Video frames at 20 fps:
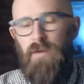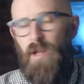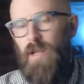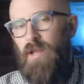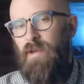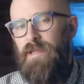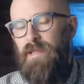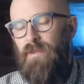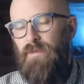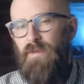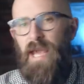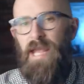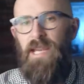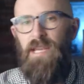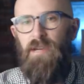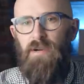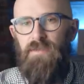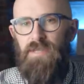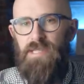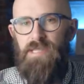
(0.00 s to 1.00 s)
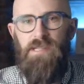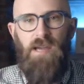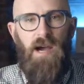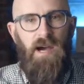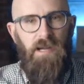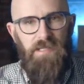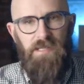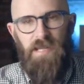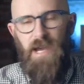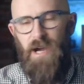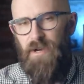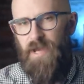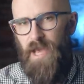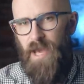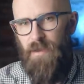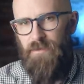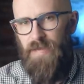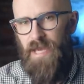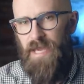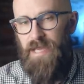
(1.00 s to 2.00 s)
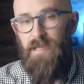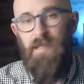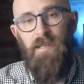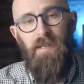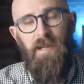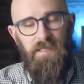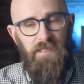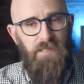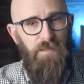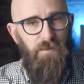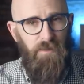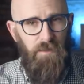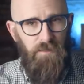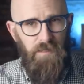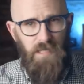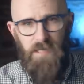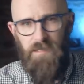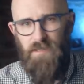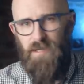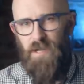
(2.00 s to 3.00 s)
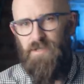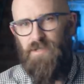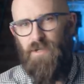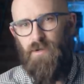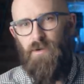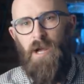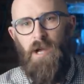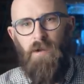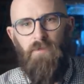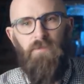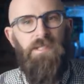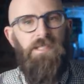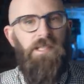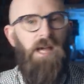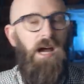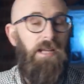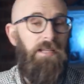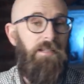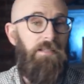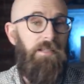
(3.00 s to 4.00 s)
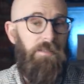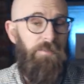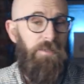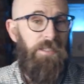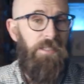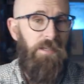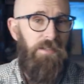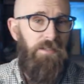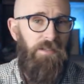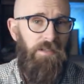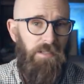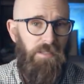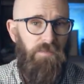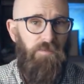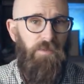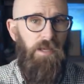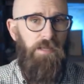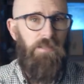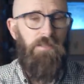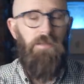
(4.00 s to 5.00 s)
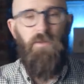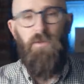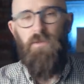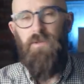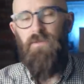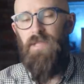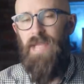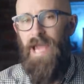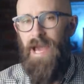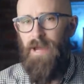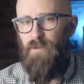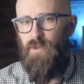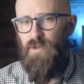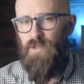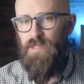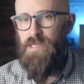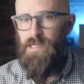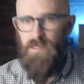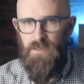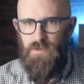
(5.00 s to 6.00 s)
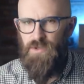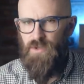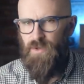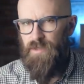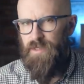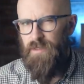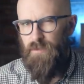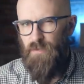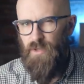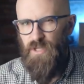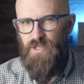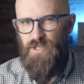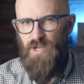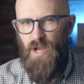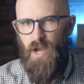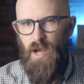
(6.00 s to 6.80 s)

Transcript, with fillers: Following the failure of his Dardanelles campaign in 1915, Churchill resigned his position as First Lord of the Admiralty and joined the British